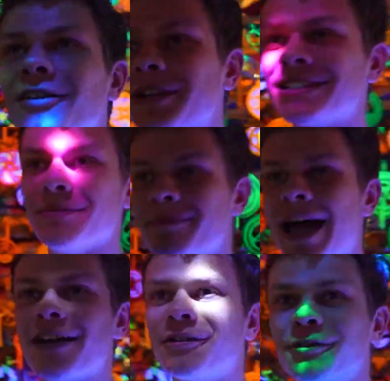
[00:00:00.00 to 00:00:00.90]
what is it,
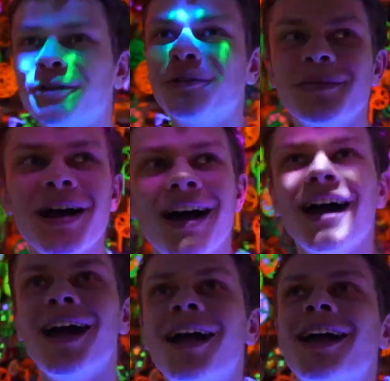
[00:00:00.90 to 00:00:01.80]
paddle room?
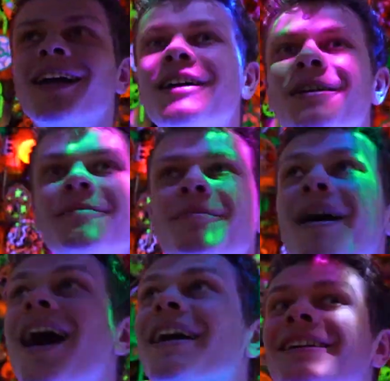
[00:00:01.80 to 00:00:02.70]

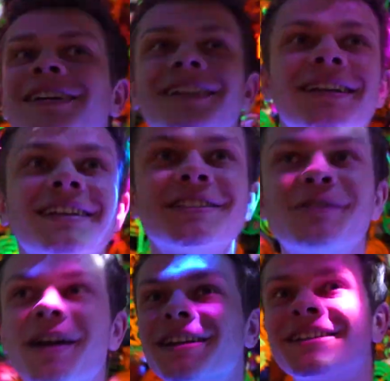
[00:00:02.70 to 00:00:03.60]
My goodness
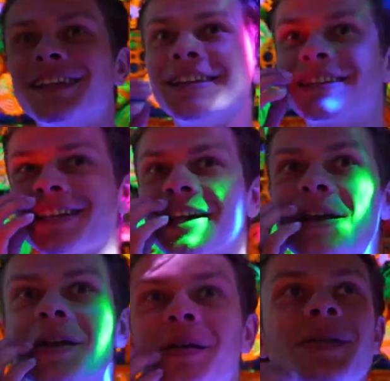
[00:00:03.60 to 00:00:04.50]
gracious.
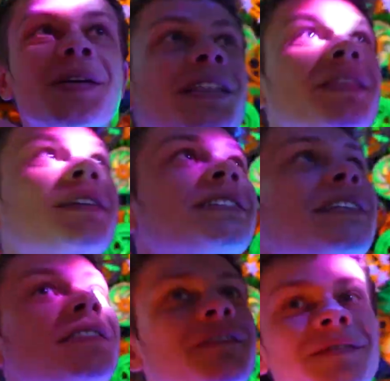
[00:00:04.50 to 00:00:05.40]
There's
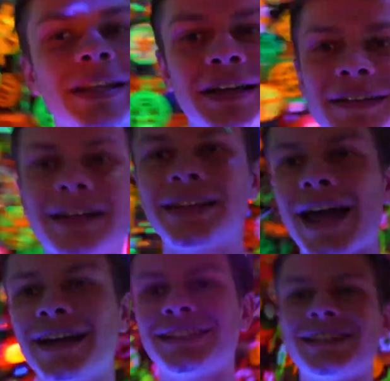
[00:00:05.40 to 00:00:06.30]
even flickering
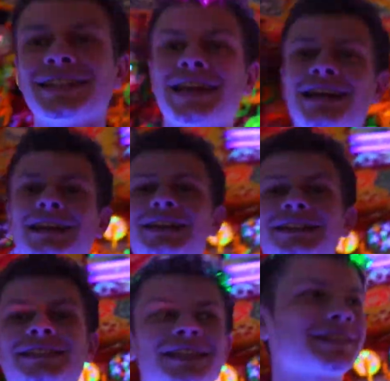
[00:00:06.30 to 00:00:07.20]
lights. It's like a little
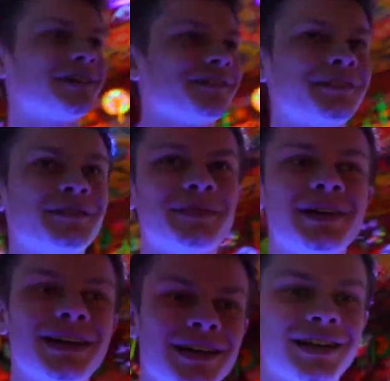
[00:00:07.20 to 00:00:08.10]
disco room.